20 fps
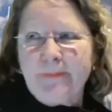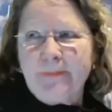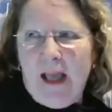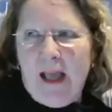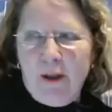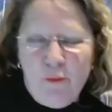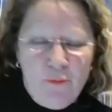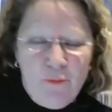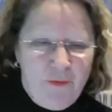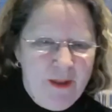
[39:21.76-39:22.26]
I
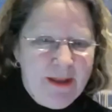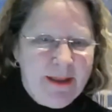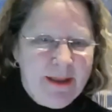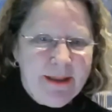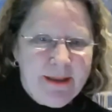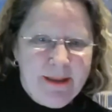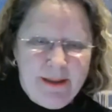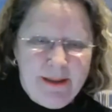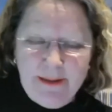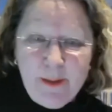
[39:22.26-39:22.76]
don't think
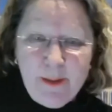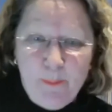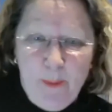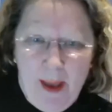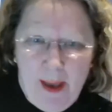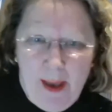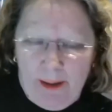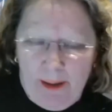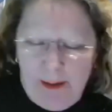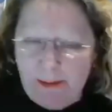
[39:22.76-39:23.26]
it is a
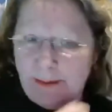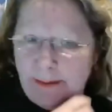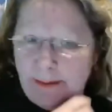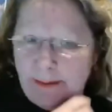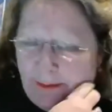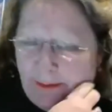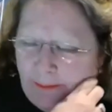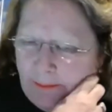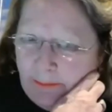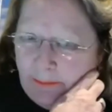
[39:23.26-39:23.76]
bad
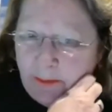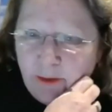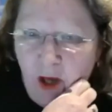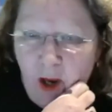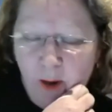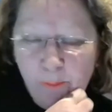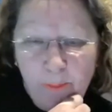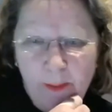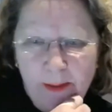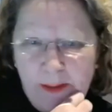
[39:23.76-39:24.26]
idea.
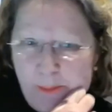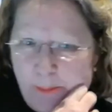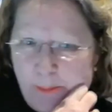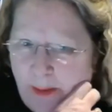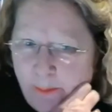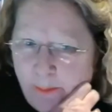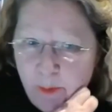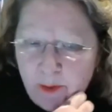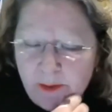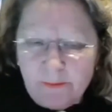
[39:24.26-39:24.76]
Not many
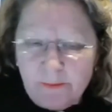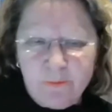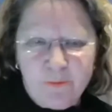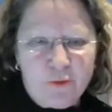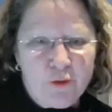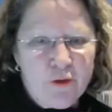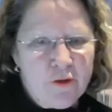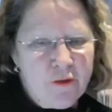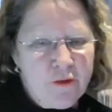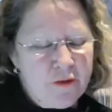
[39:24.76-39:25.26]
people can
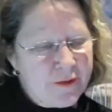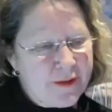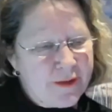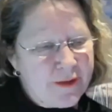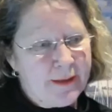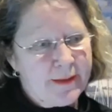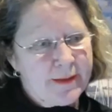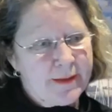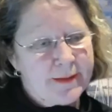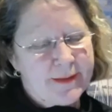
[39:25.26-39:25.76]
furl their
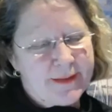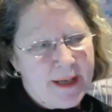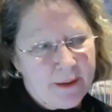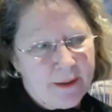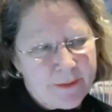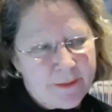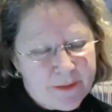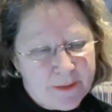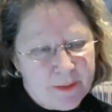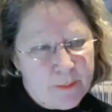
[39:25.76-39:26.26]

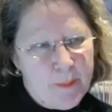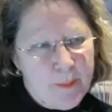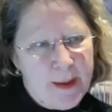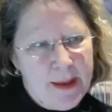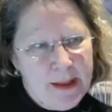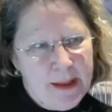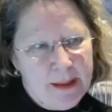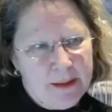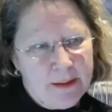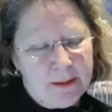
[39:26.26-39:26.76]
sails in the
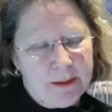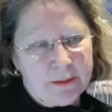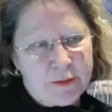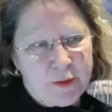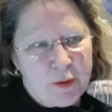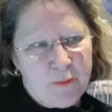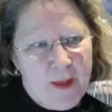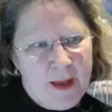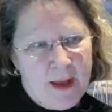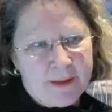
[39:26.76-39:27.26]
main.
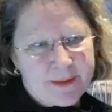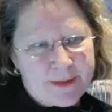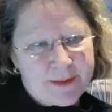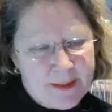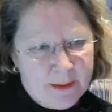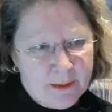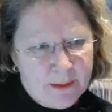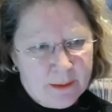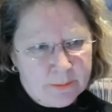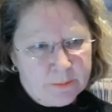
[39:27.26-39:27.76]
So that's,
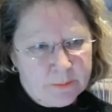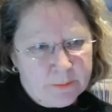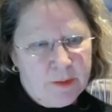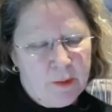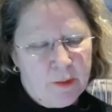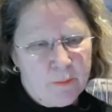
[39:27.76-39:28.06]
I